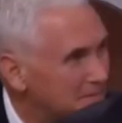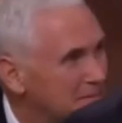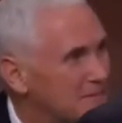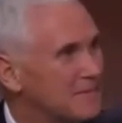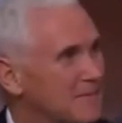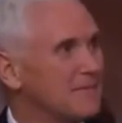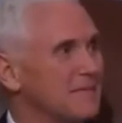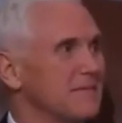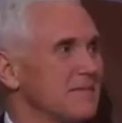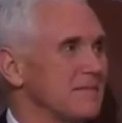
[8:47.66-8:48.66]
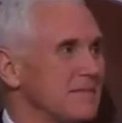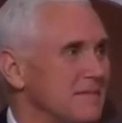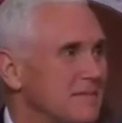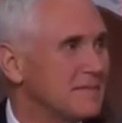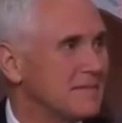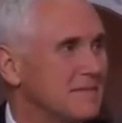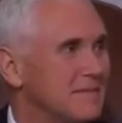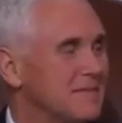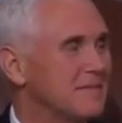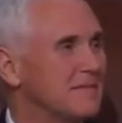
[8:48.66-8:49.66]

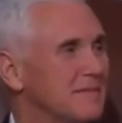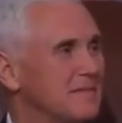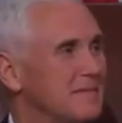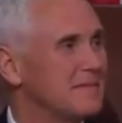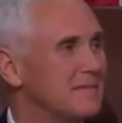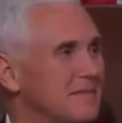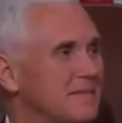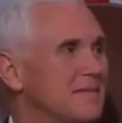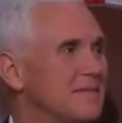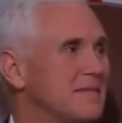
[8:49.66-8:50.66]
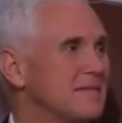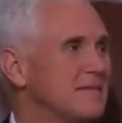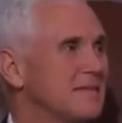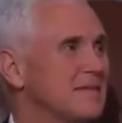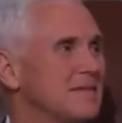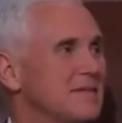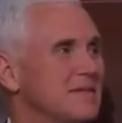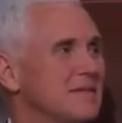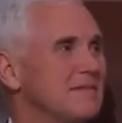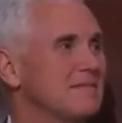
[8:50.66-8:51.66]

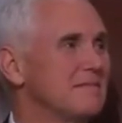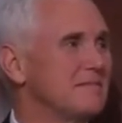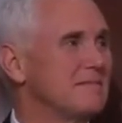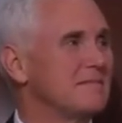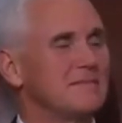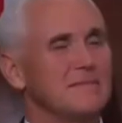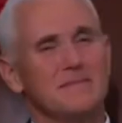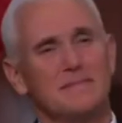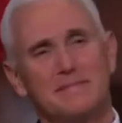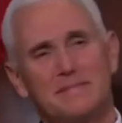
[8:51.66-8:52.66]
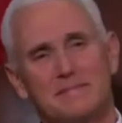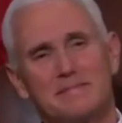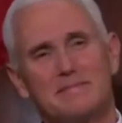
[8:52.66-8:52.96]
The person shown says nothing.